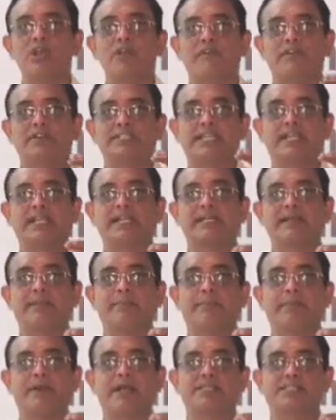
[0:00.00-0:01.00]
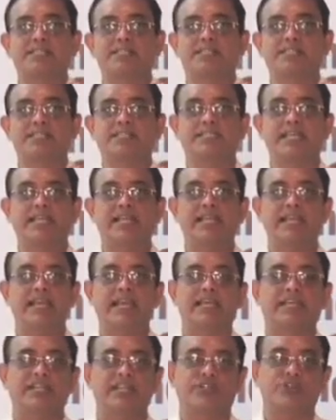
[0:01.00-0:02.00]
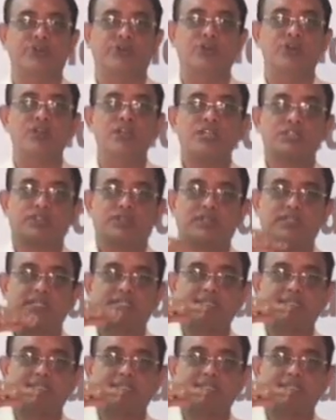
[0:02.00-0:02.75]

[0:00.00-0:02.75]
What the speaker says: which encompasses the jelly-like tissue. So the